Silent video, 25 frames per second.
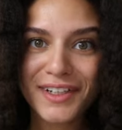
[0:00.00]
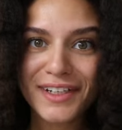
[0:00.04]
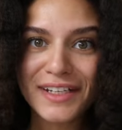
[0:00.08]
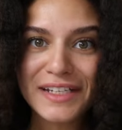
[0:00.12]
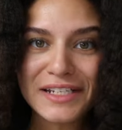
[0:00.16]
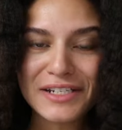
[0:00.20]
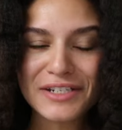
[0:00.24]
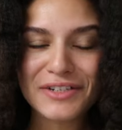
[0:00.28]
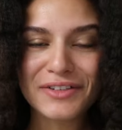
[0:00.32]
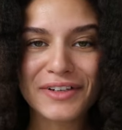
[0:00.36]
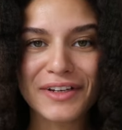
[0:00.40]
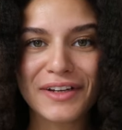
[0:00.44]

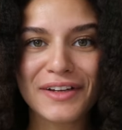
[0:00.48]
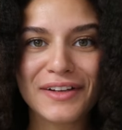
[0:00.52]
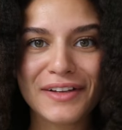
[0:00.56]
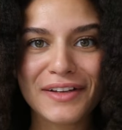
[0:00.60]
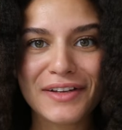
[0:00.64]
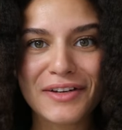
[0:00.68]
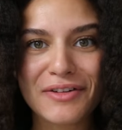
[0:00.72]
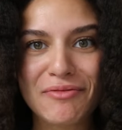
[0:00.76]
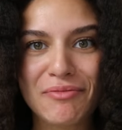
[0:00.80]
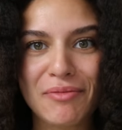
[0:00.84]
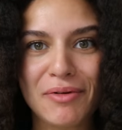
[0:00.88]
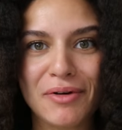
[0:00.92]
It's Joyelle
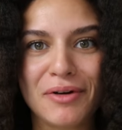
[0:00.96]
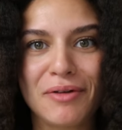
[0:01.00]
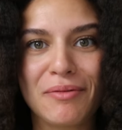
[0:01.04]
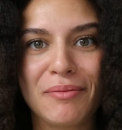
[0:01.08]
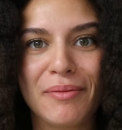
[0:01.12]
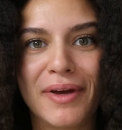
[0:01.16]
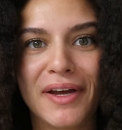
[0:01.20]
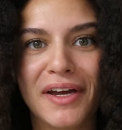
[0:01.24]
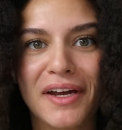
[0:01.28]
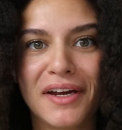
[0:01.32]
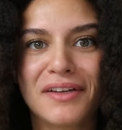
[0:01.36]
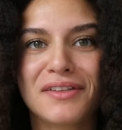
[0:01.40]
and welcome
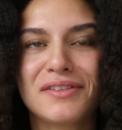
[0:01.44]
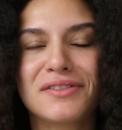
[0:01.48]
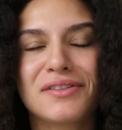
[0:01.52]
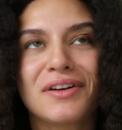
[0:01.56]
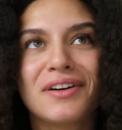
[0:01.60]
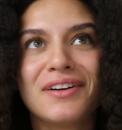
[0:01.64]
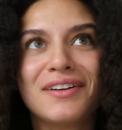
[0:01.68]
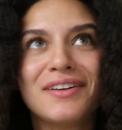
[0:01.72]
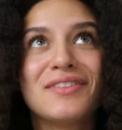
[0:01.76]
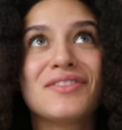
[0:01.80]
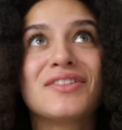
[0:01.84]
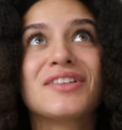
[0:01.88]
back.
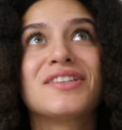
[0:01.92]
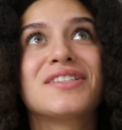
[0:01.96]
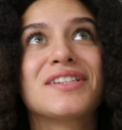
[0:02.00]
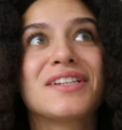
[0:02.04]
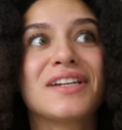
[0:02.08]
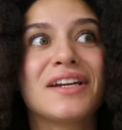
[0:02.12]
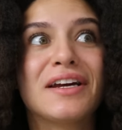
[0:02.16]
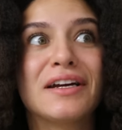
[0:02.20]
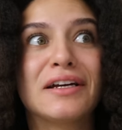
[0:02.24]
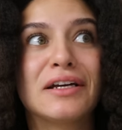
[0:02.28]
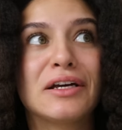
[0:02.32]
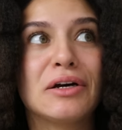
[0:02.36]
Sorry if there's
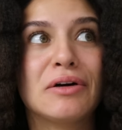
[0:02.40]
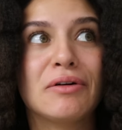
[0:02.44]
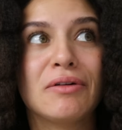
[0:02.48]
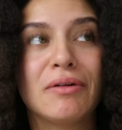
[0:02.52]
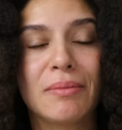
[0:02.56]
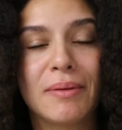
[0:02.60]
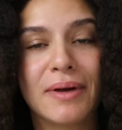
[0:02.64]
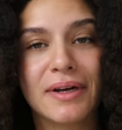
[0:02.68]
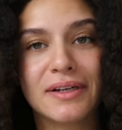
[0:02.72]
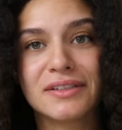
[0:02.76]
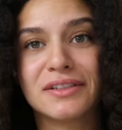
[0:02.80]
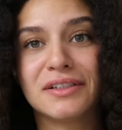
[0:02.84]
an echo.
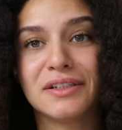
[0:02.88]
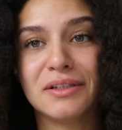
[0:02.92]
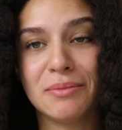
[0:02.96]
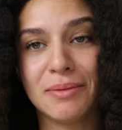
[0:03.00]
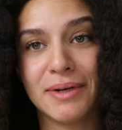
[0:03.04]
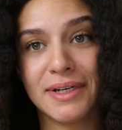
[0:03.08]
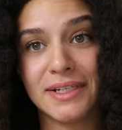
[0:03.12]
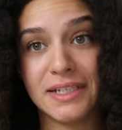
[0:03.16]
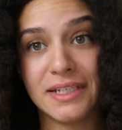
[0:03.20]
I'm actually in my